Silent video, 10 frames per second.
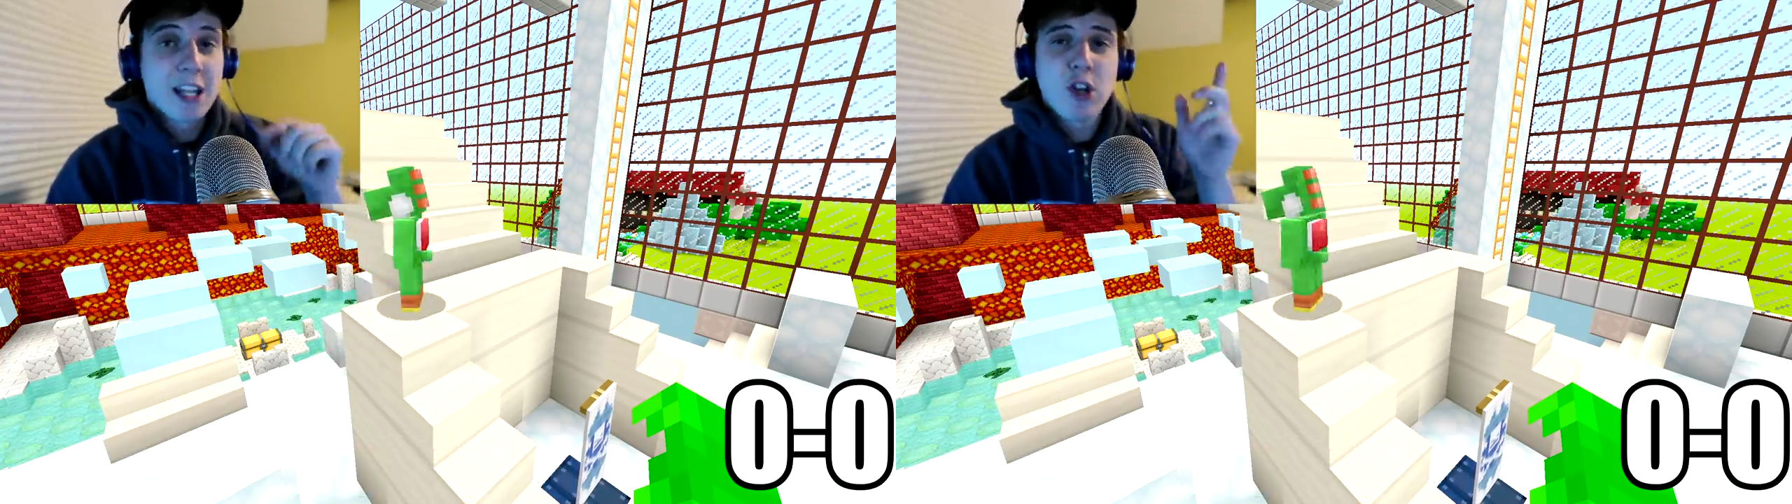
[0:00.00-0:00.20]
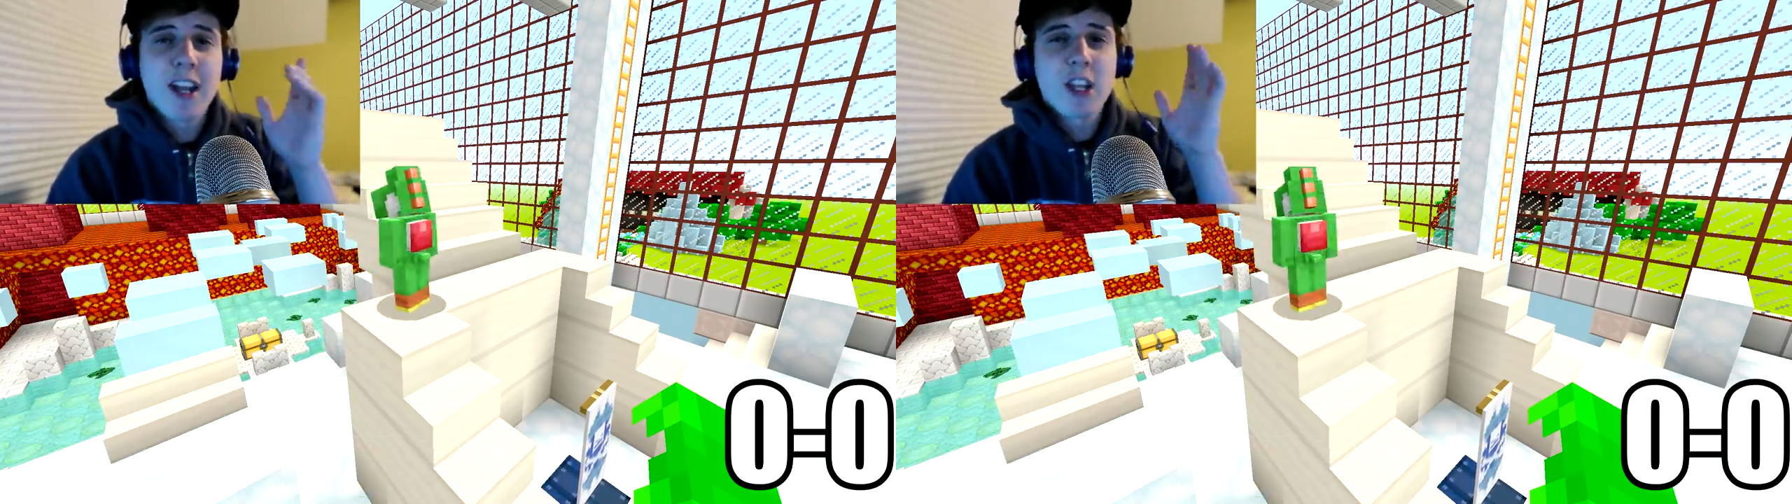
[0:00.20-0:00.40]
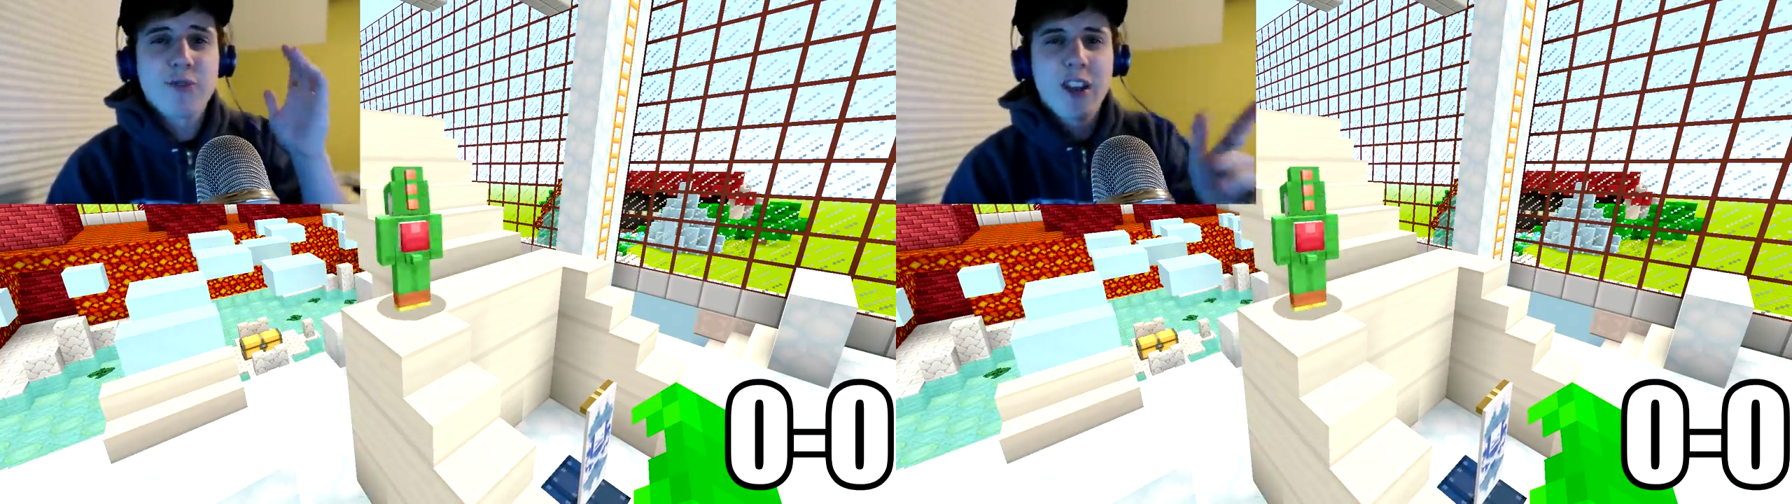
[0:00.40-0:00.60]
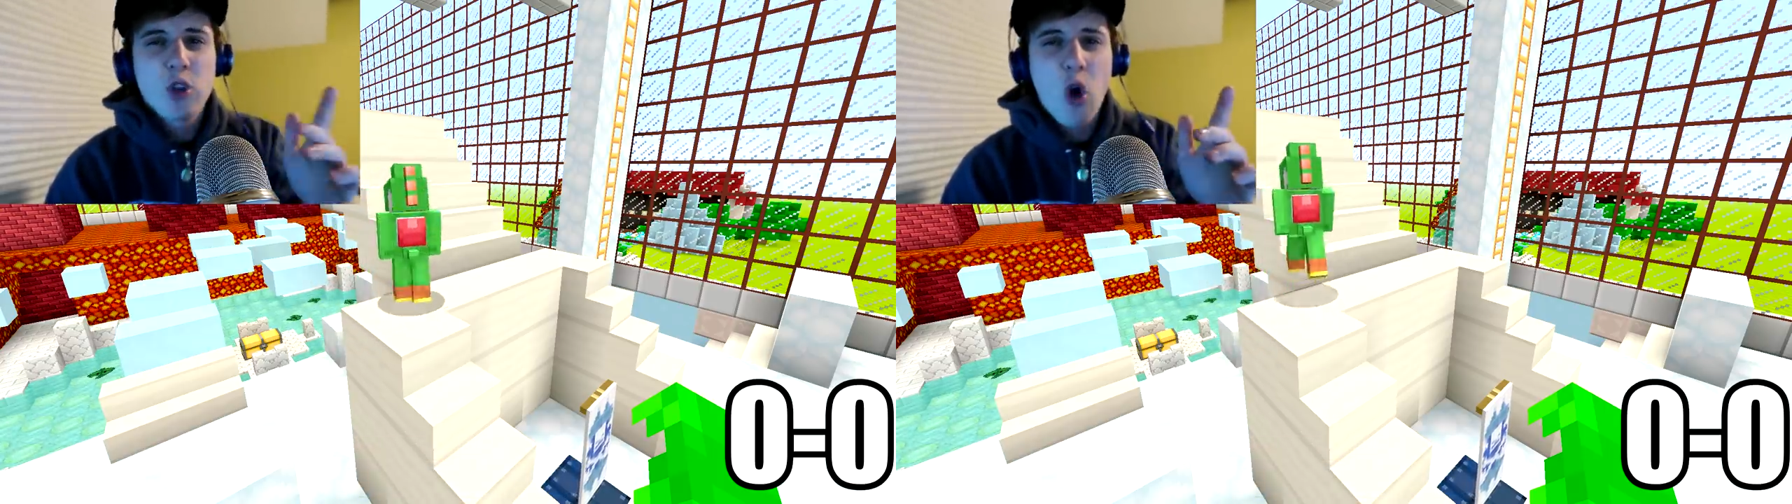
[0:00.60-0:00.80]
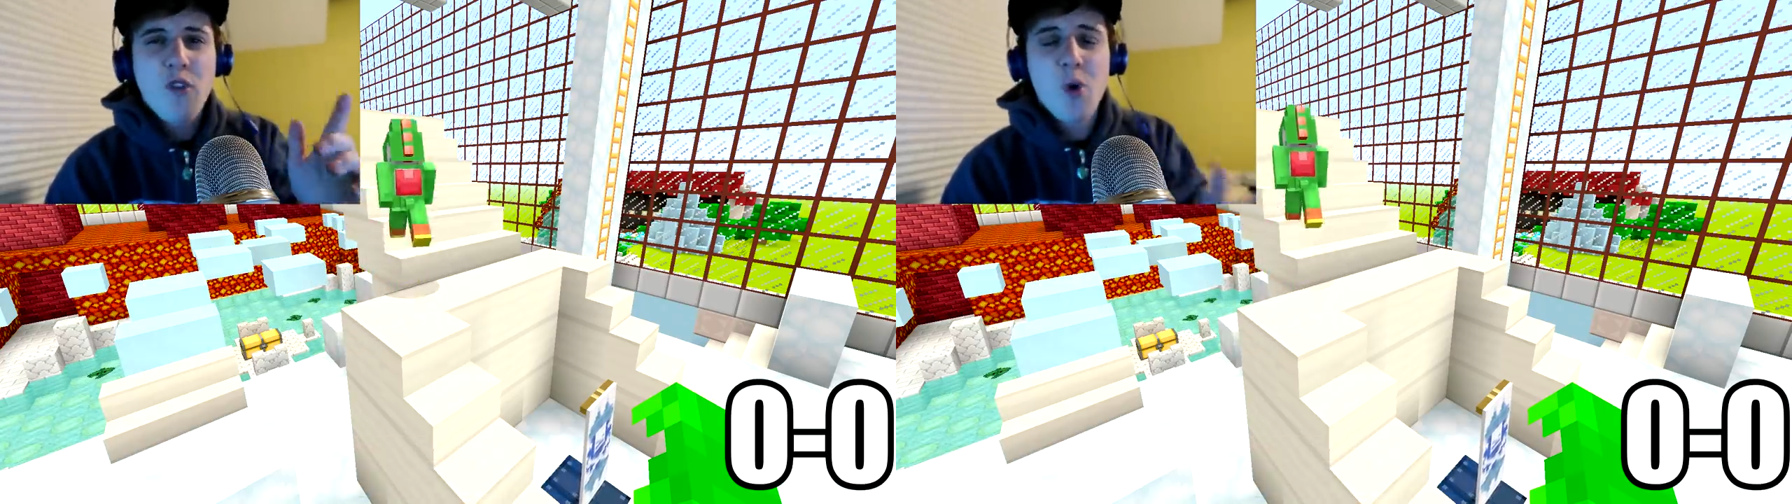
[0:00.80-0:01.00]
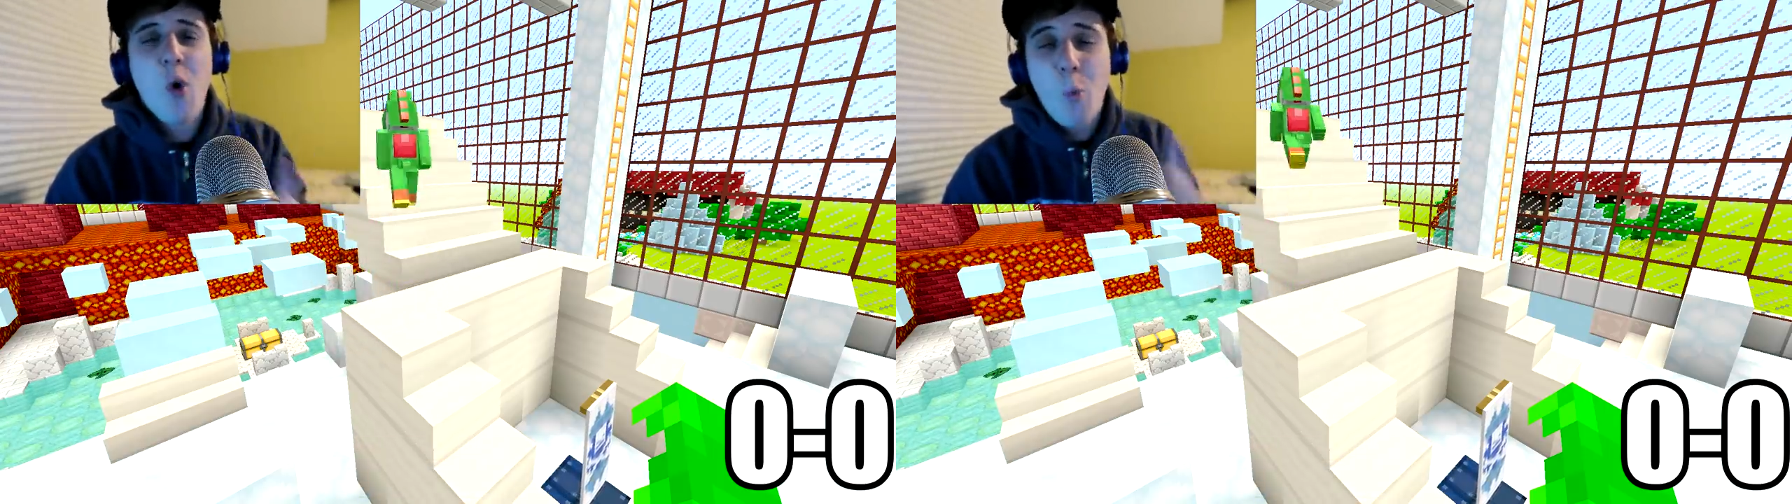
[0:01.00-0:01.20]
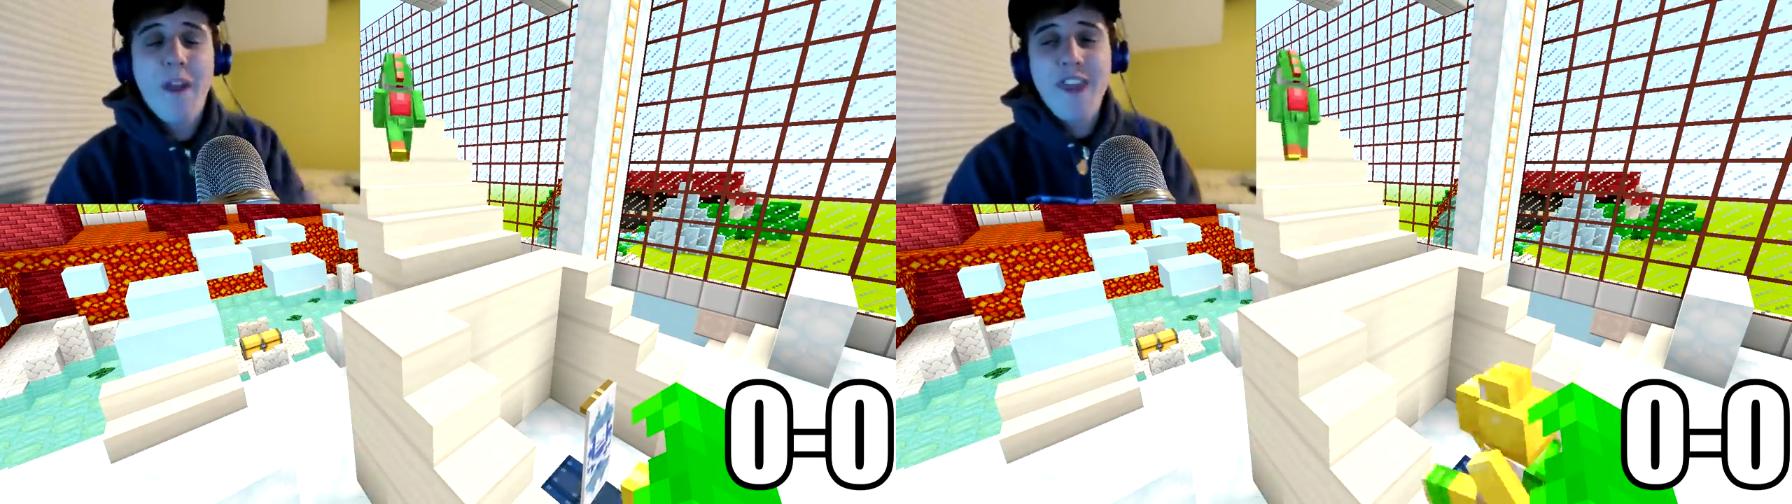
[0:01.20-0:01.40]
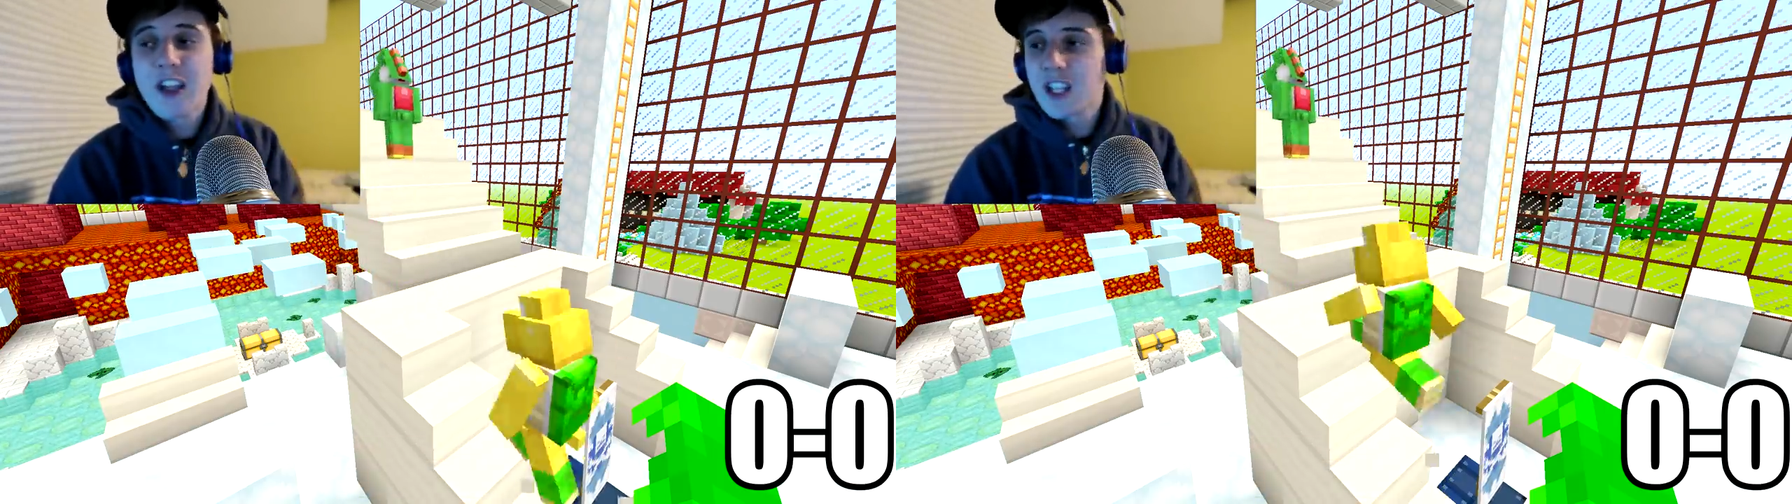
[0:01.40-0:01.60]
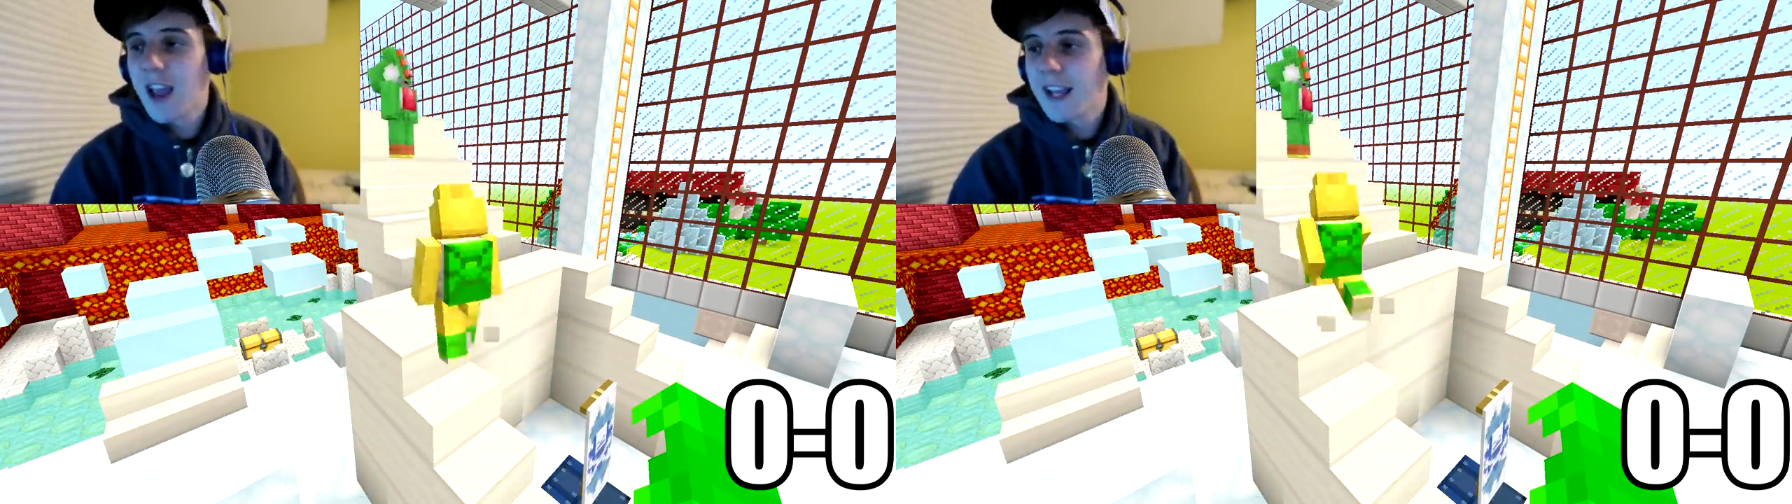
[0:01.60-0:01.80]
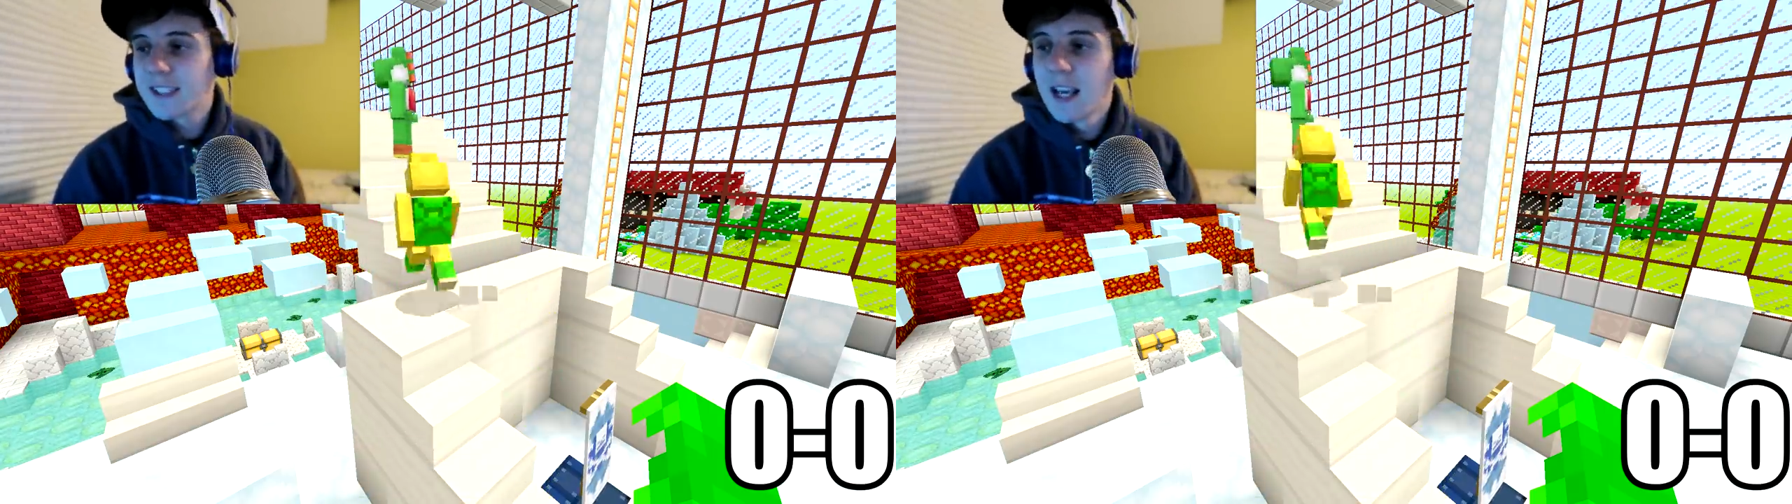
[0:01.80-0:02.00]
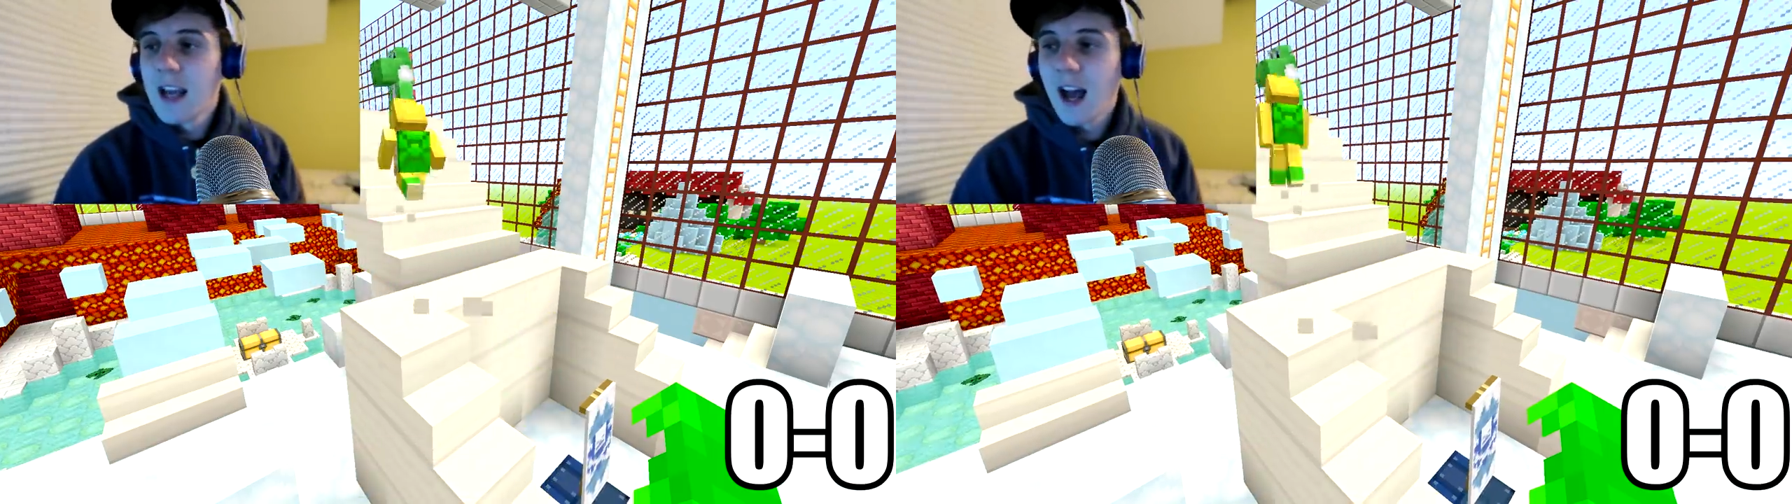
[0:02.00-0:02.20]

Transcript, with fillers: Let's try to get this video to over 1,000 likes,